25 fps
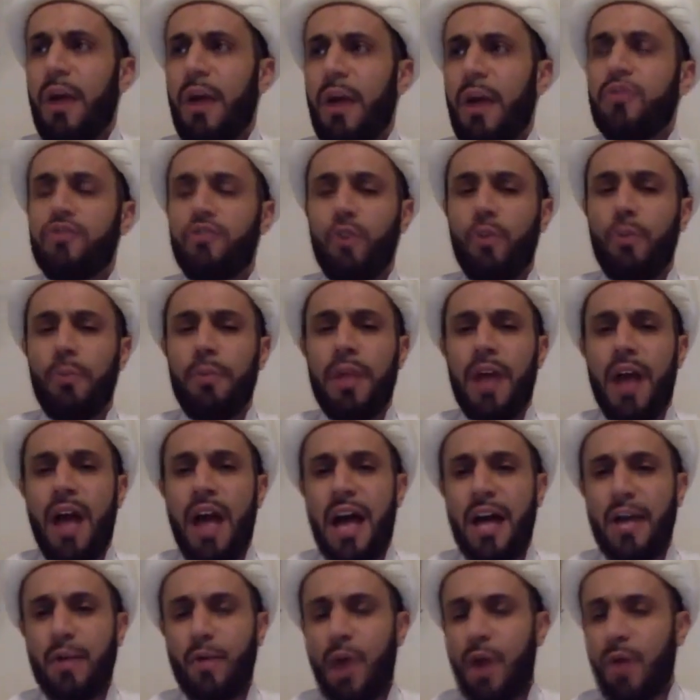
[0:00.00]
we're so
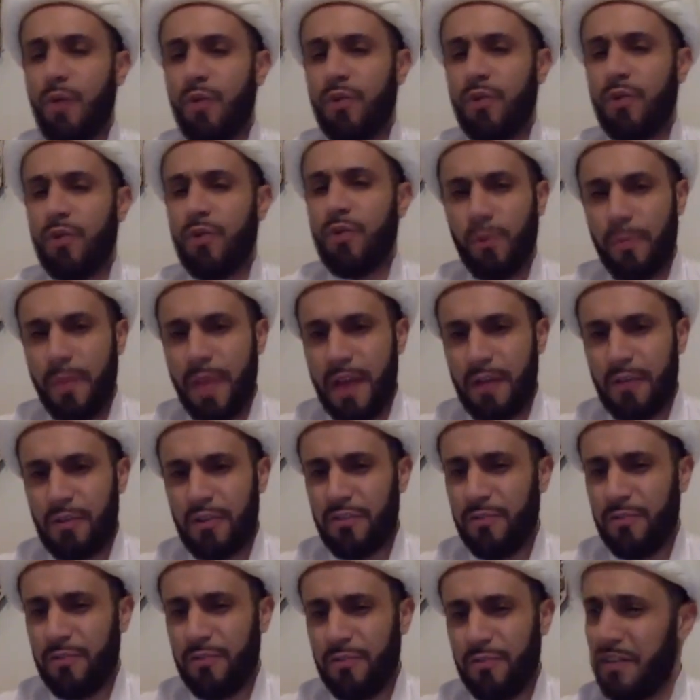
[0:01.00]
behind, why we're so
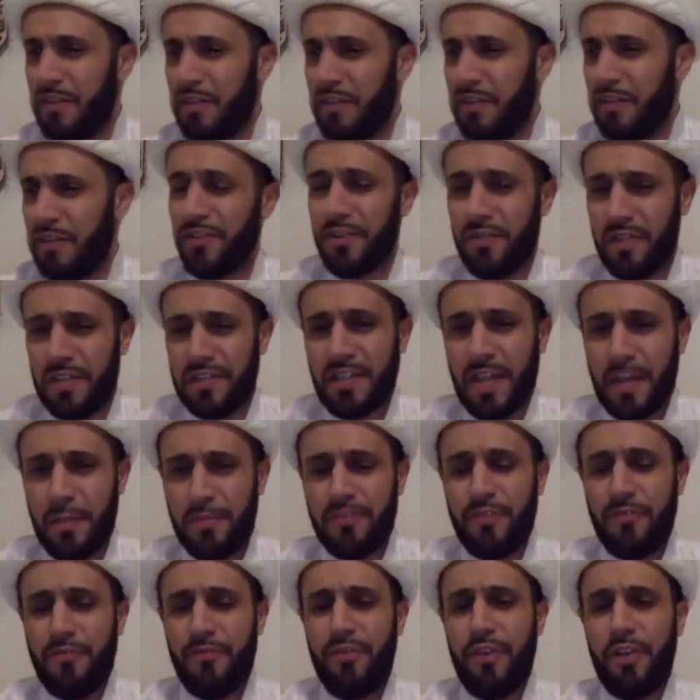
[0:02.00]
backwards. Because these are the
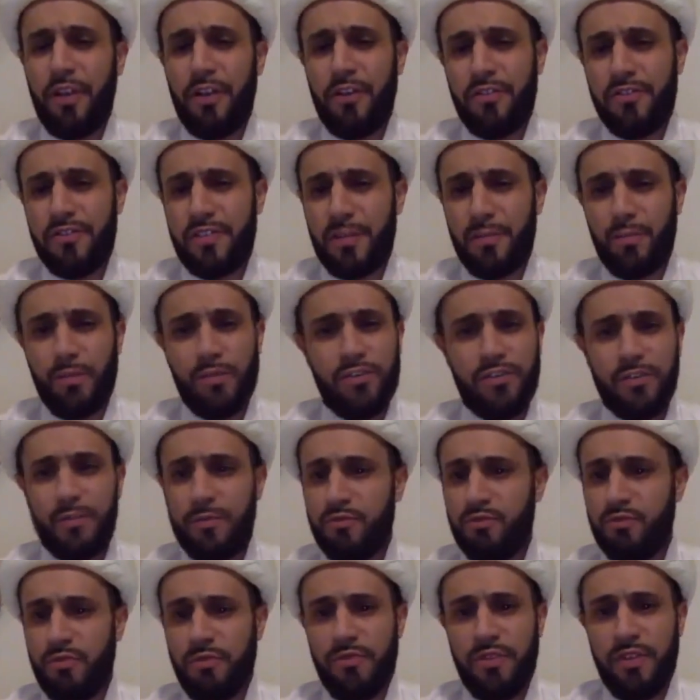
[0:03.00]
types of figures that
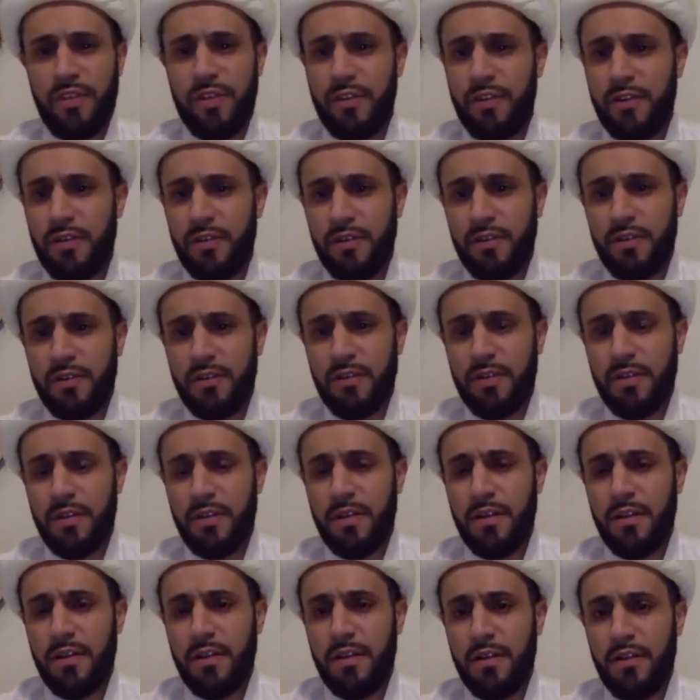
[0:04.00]
Muslims revere.
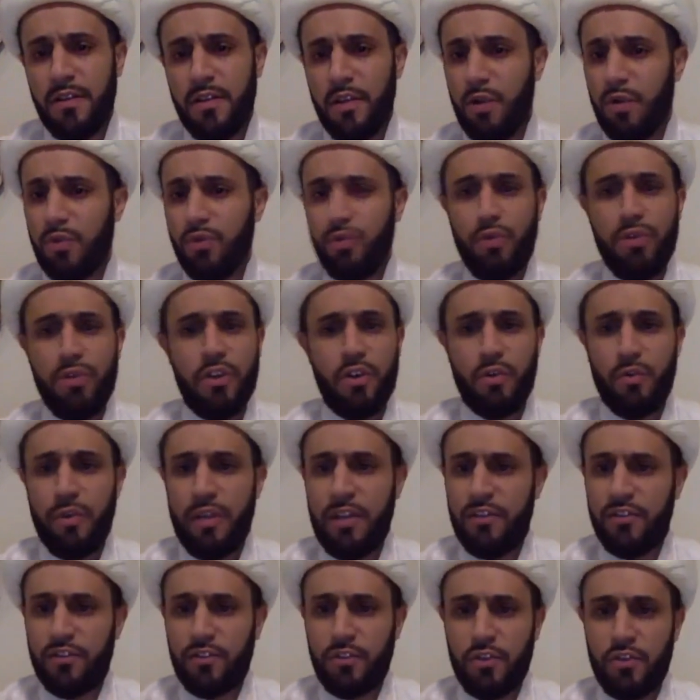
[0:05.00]
They don't do
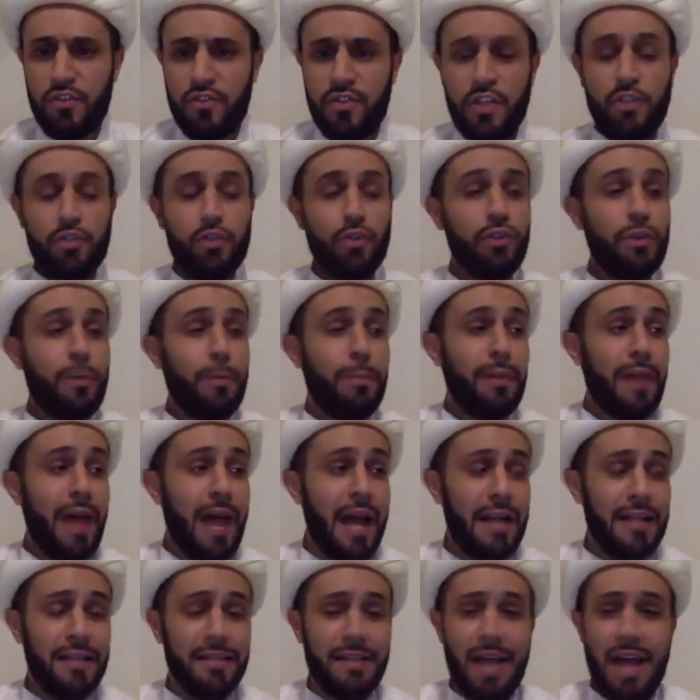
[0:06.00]
their research. They turn a
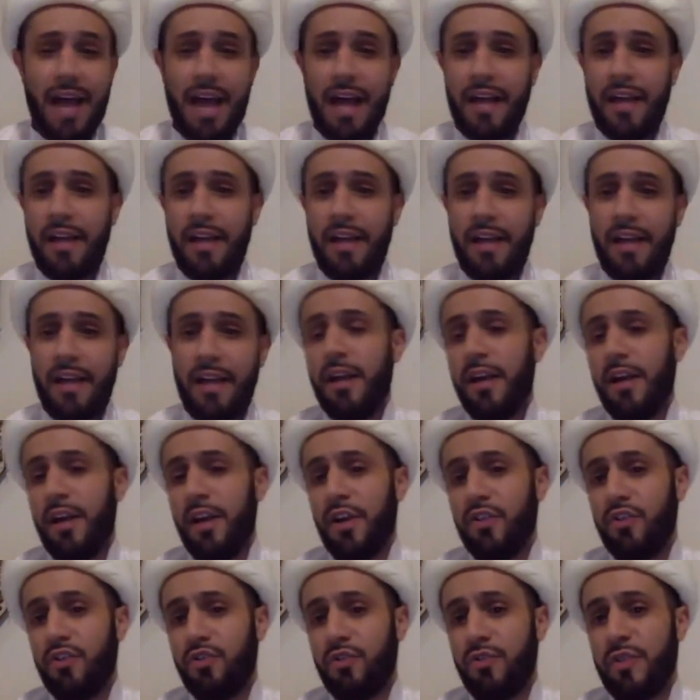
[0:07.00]
blind eye
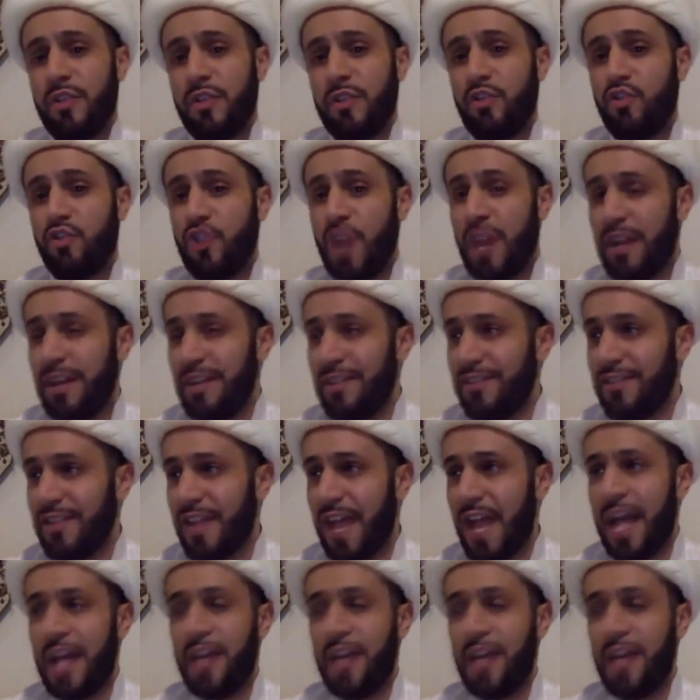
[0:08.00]
to the
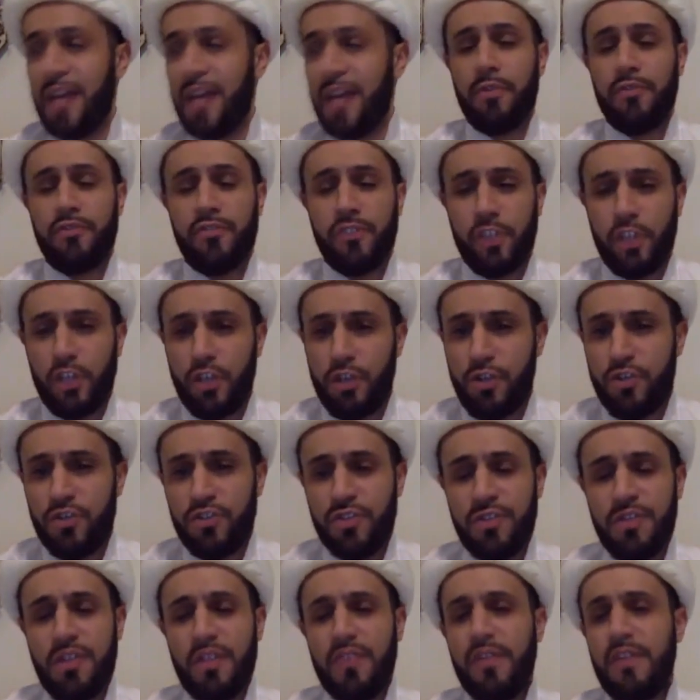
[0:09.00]
genocide, the
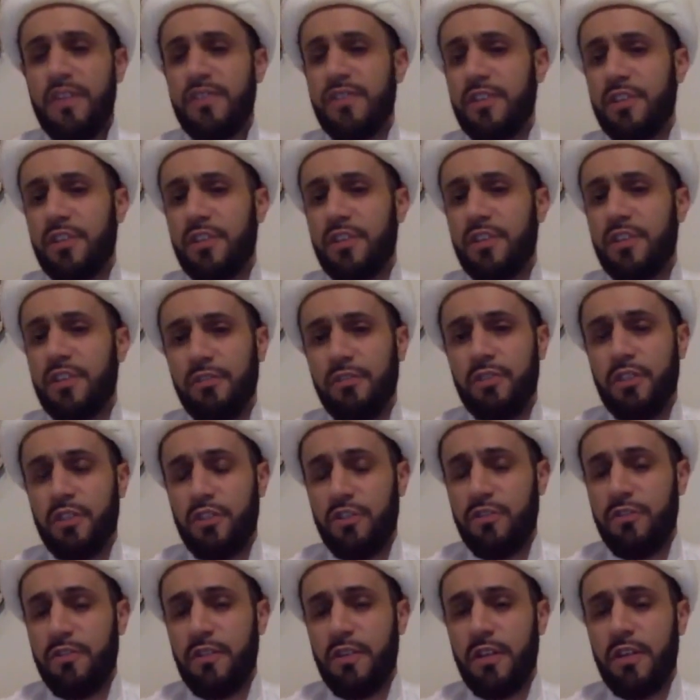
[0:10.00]
persecution that these
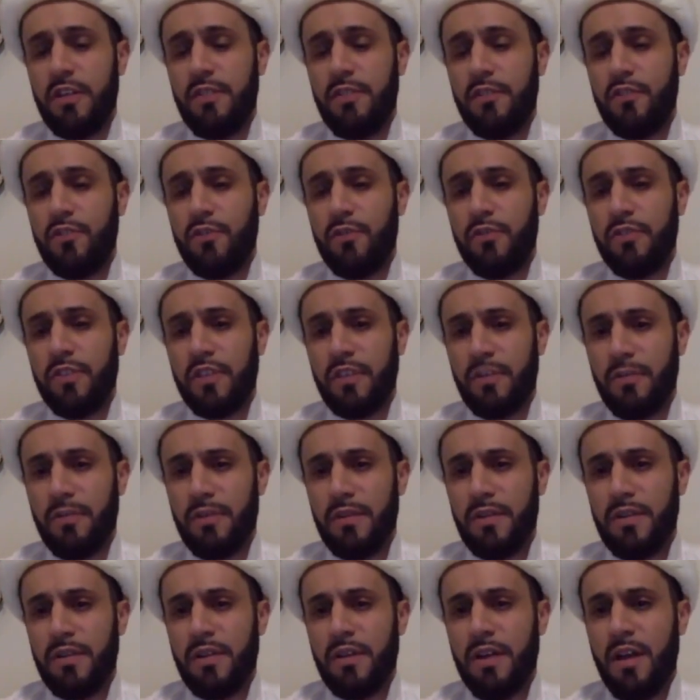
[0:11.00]
individuals
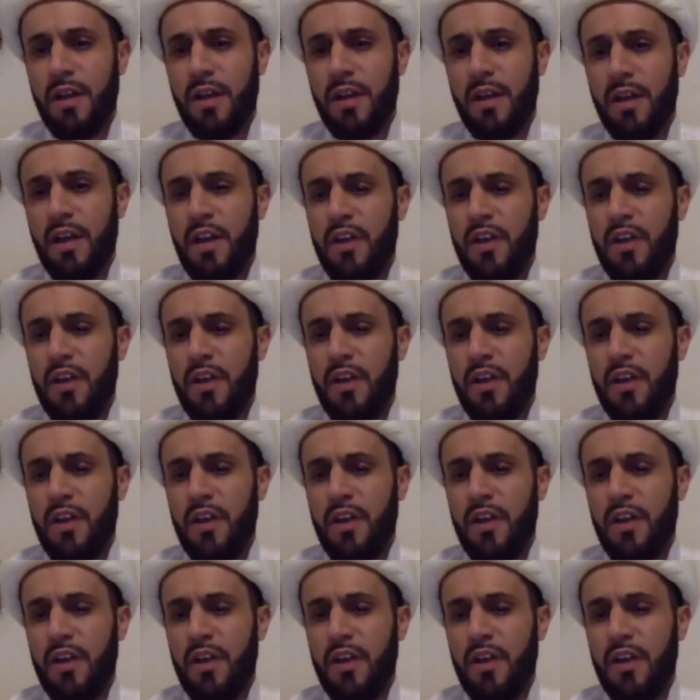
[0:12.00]
committed.